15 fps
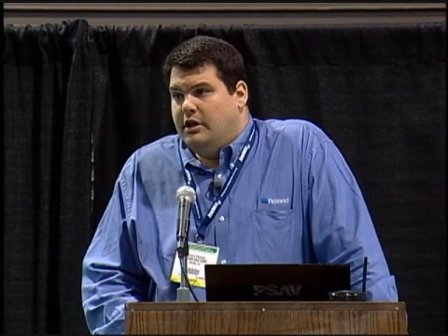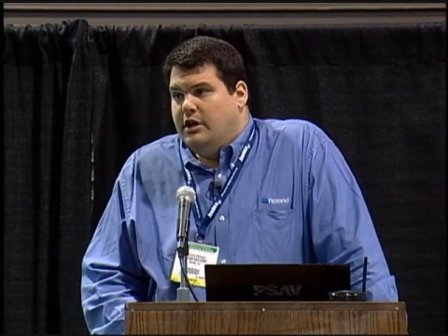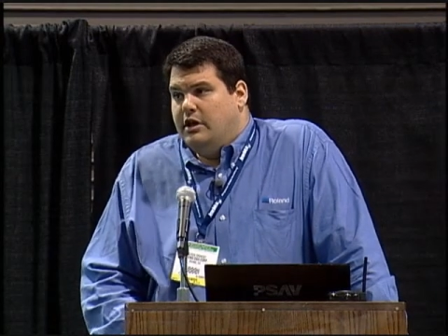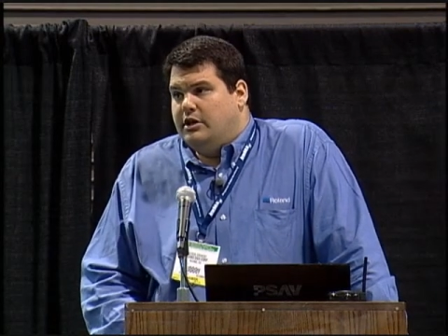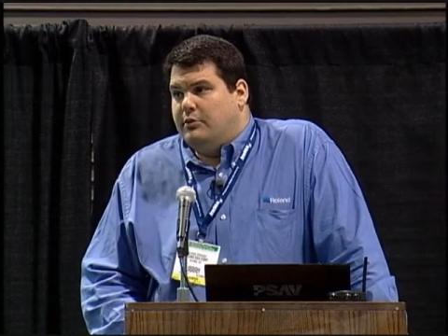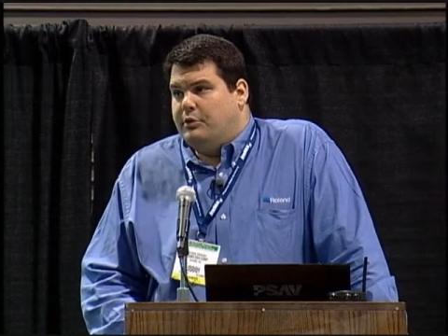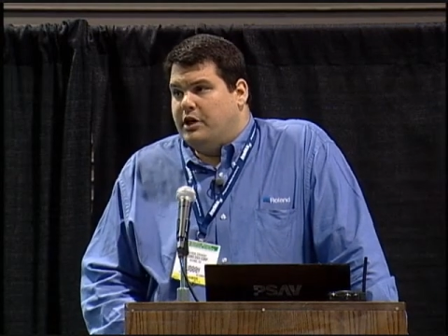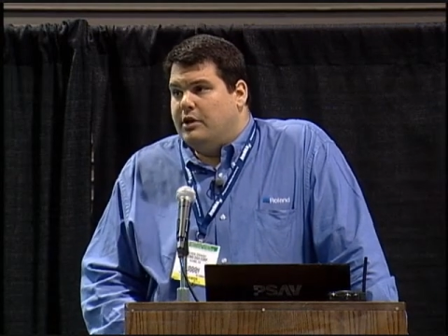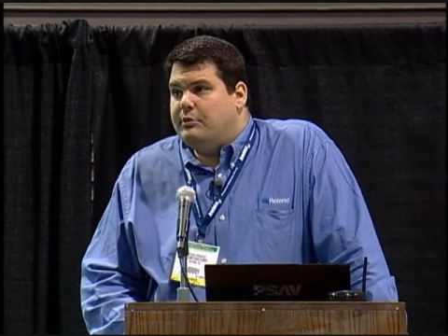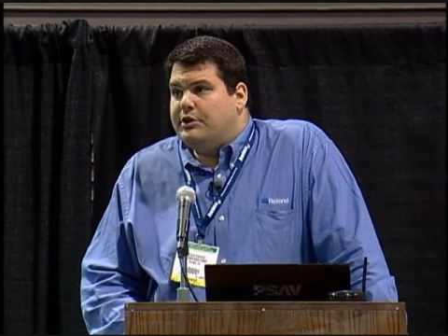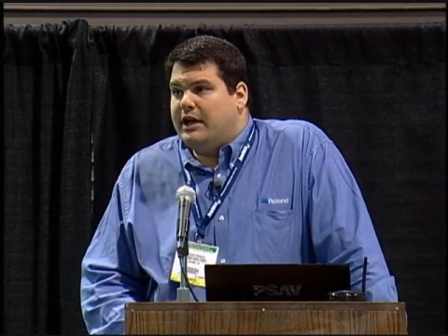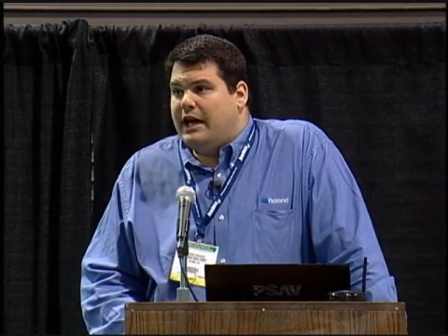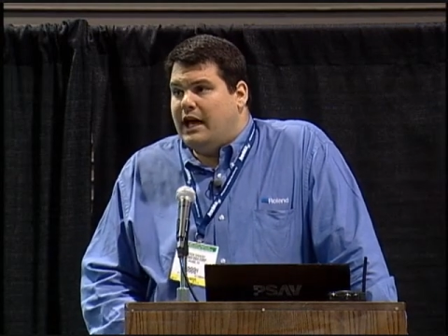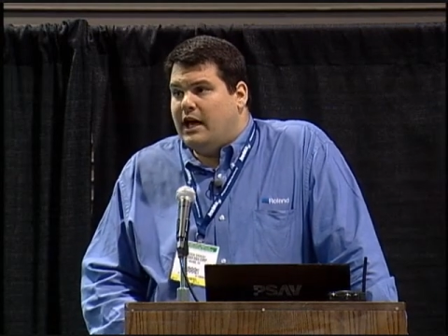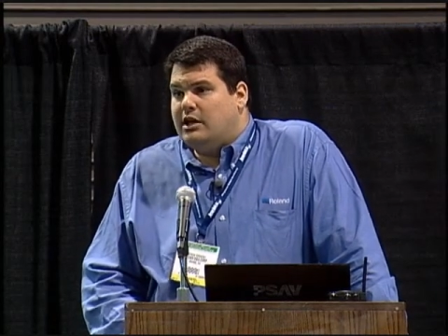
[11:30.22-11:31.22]
to be able
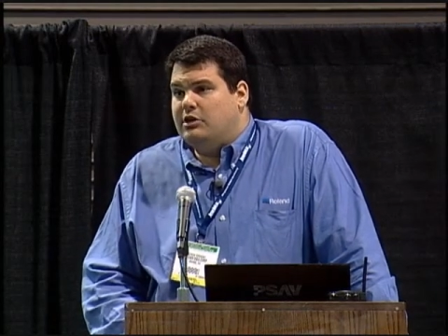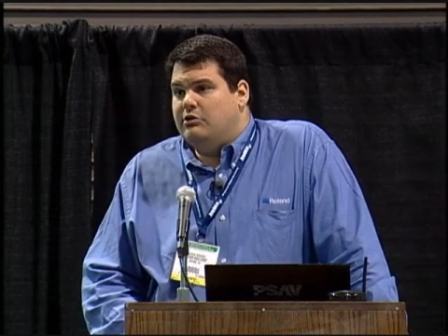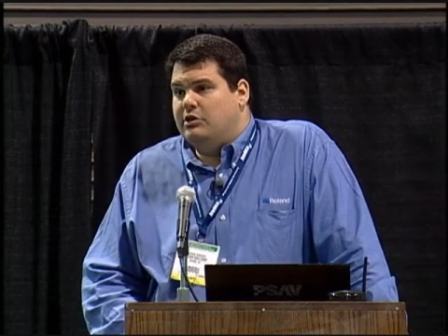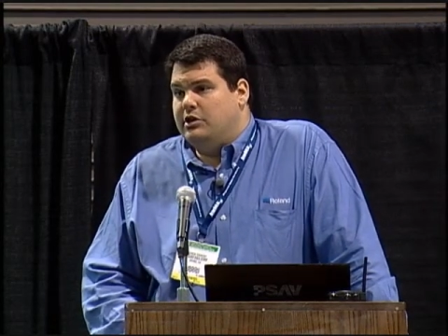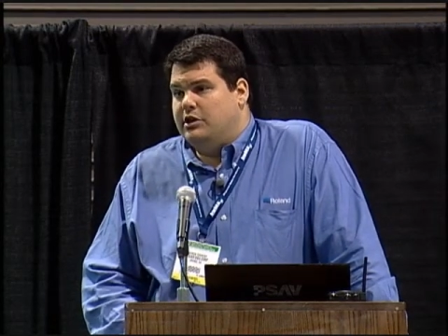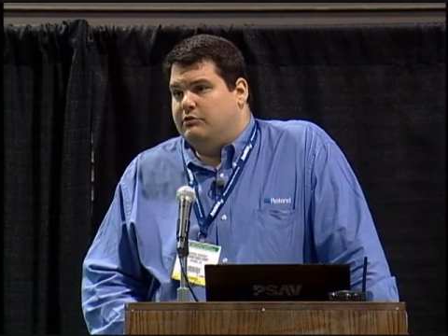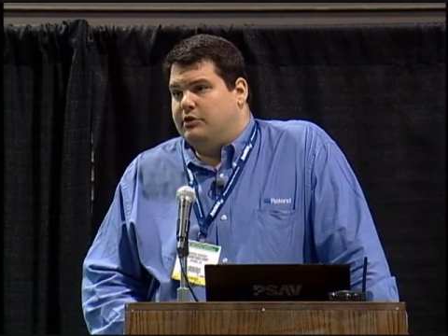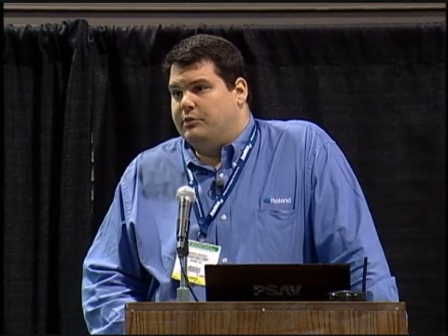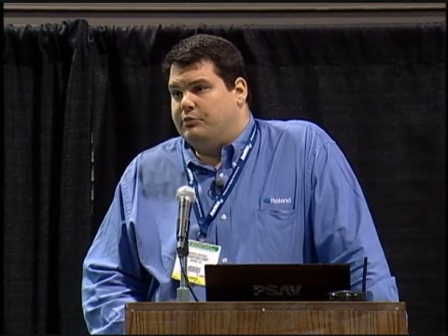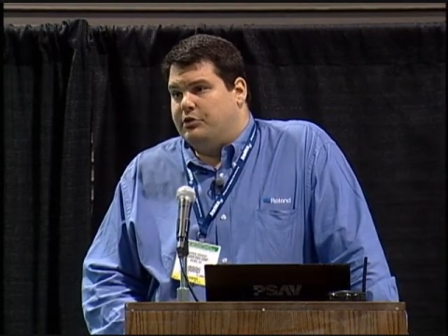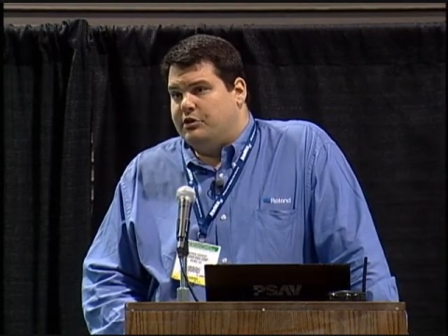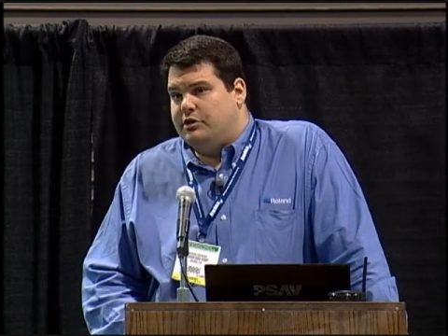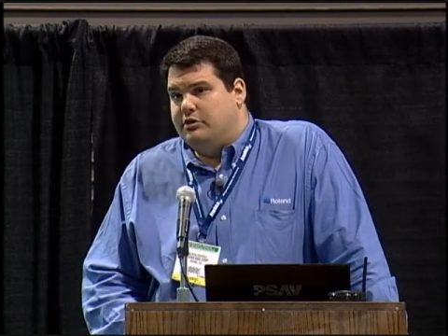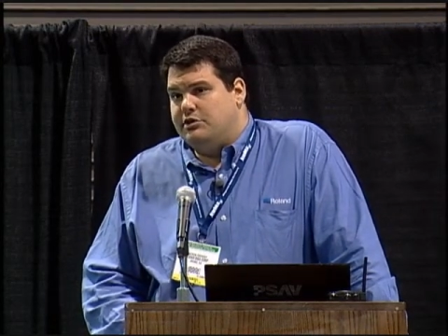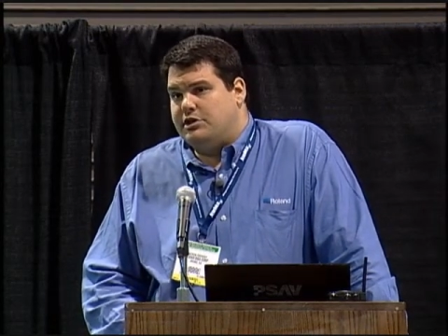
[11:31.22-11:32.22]
to accurately
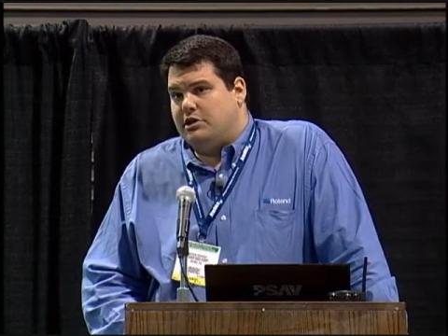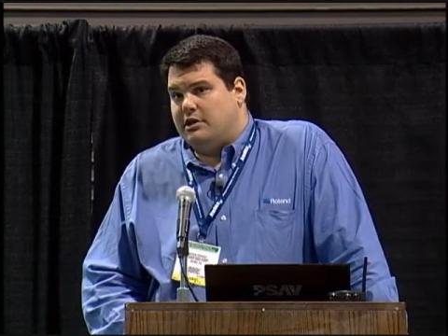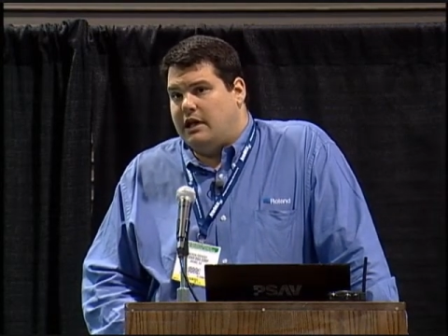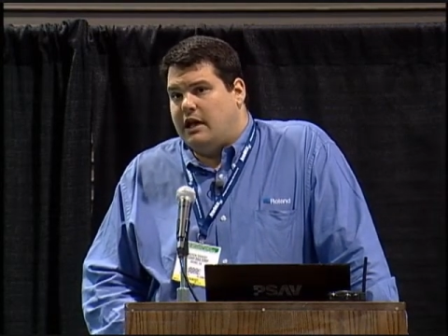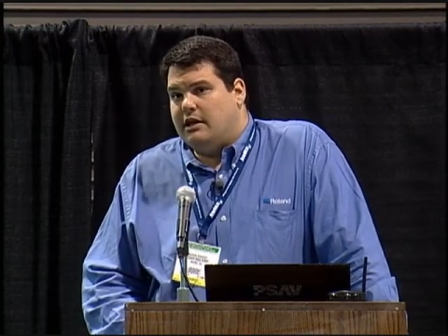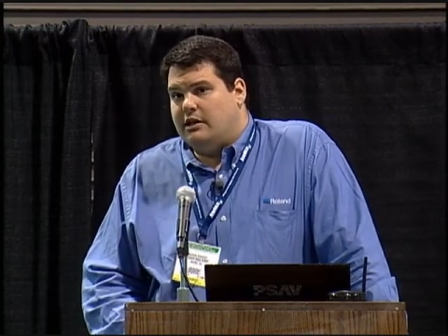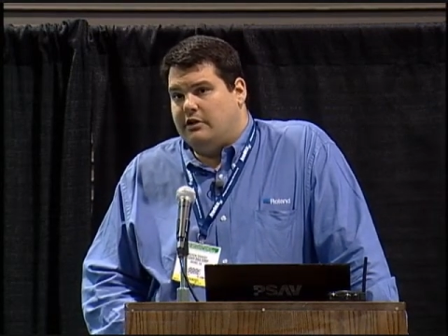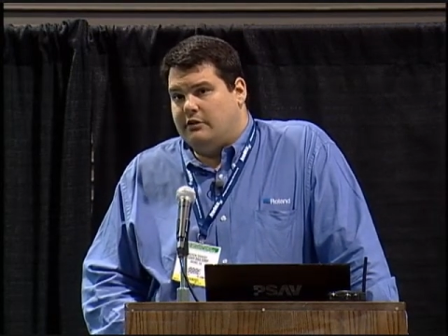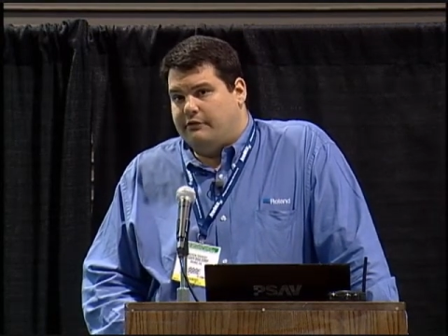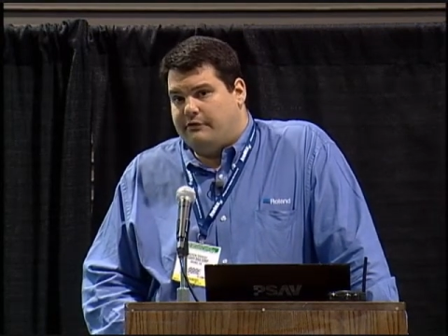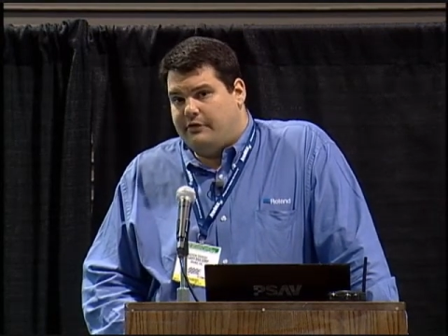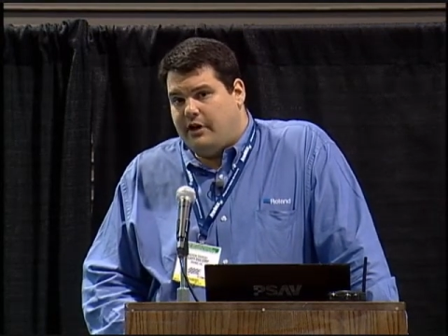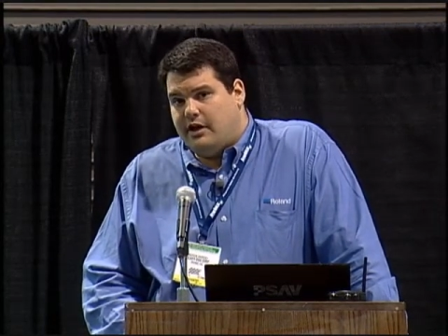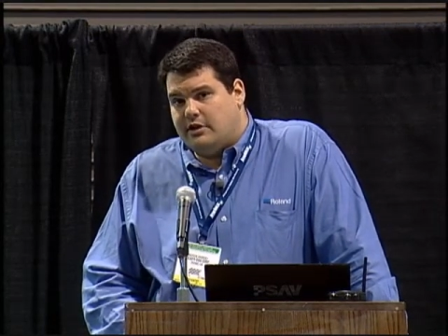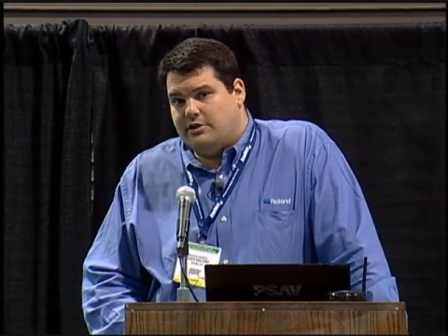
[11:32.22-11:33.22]
reproduce a lot of the
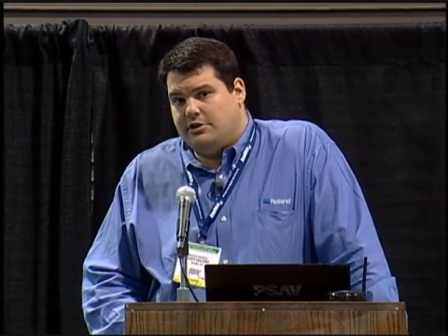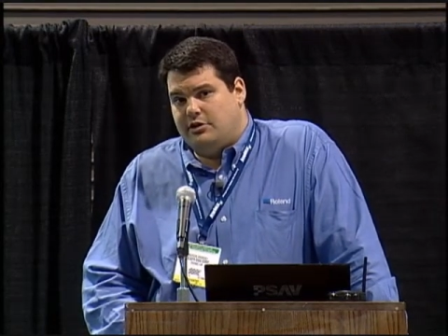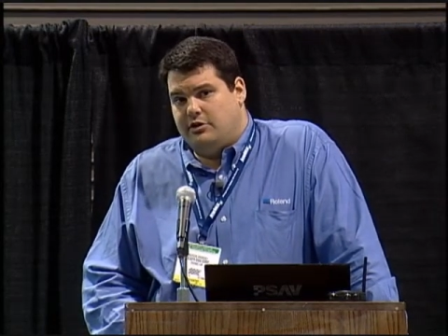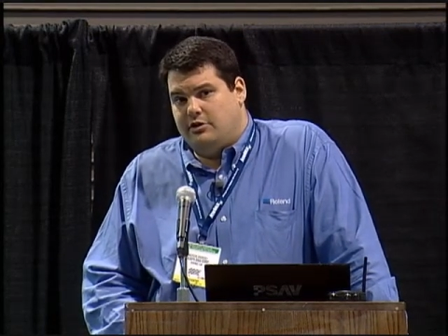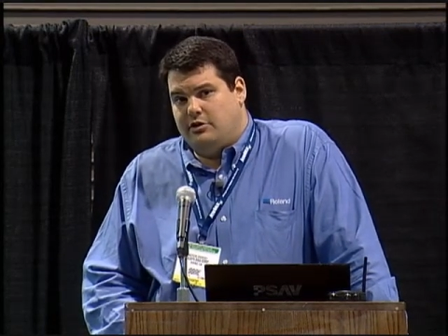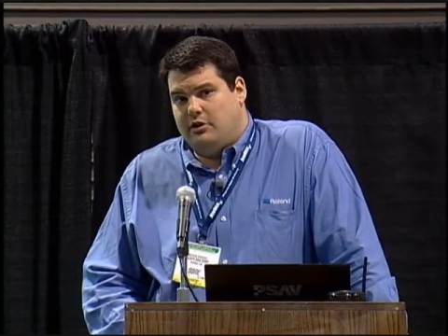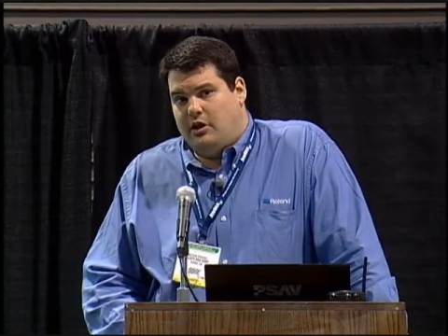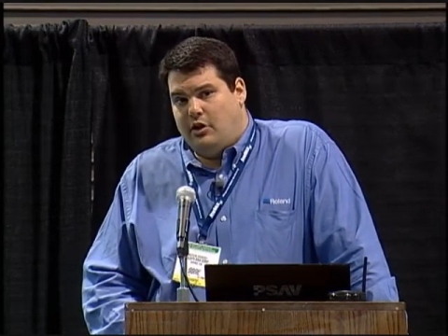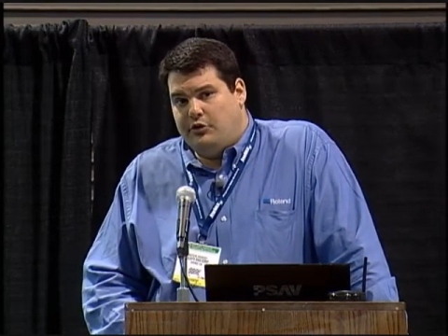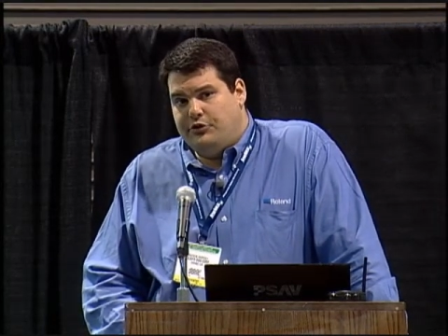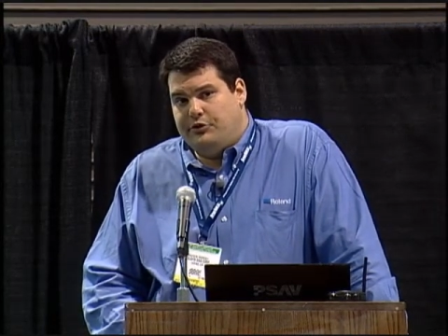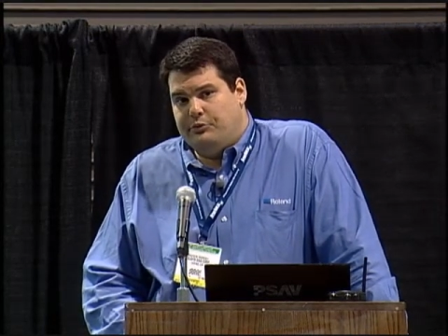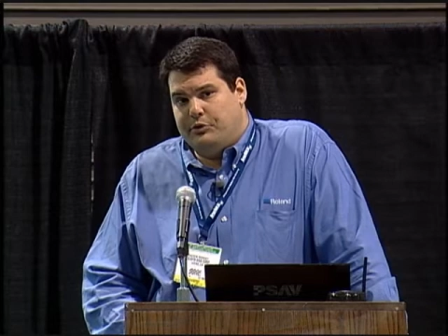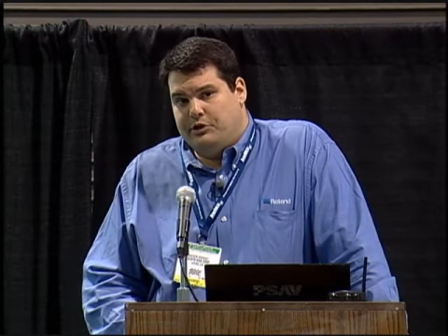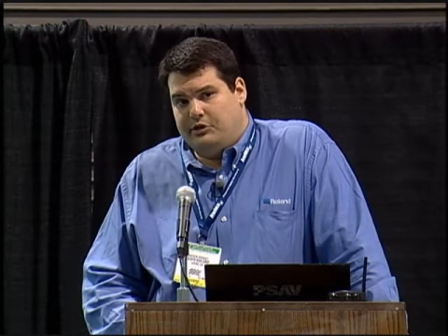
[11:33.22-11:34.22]
effects that you'll
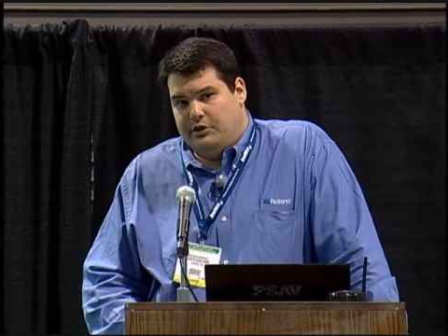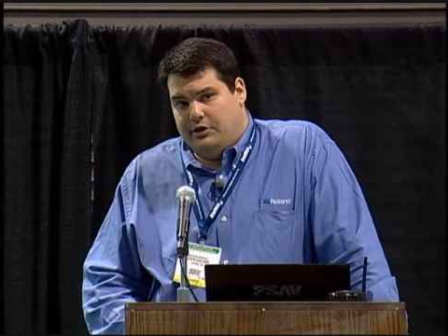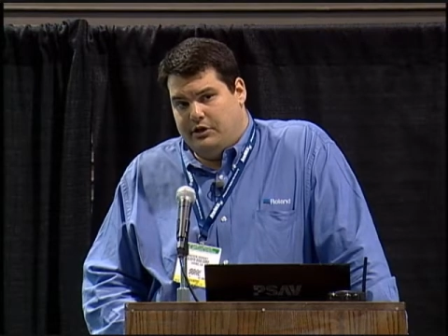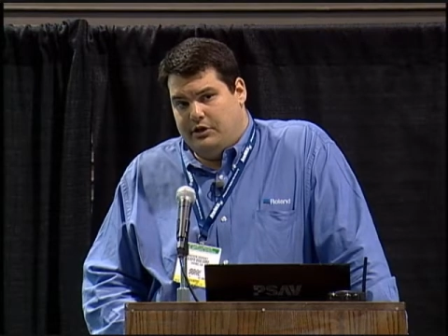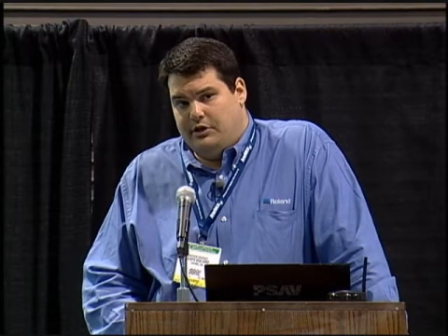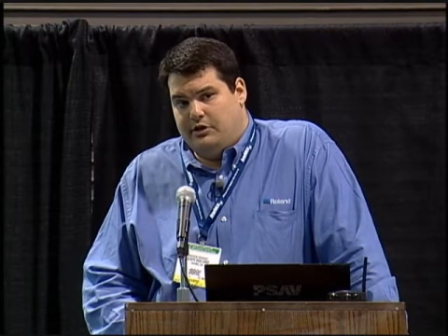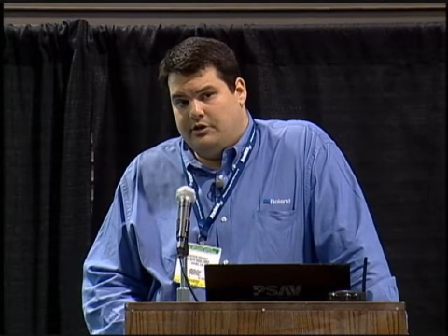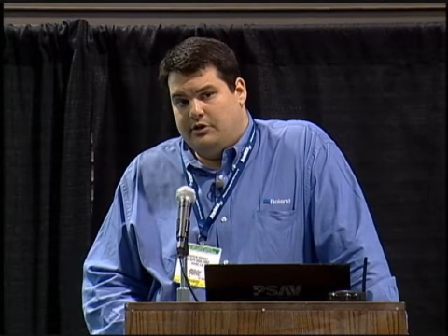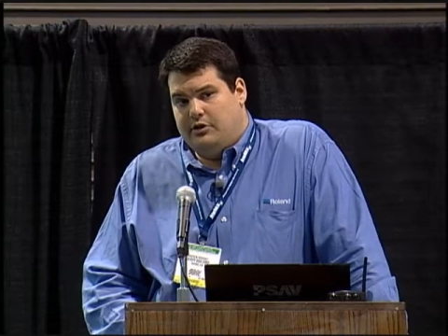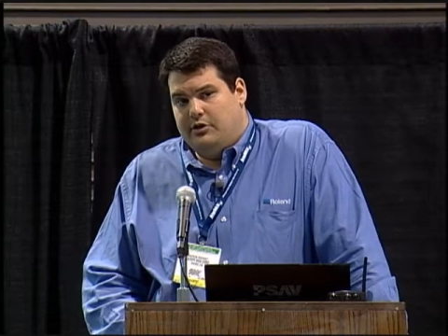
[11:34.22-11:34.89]
ultimately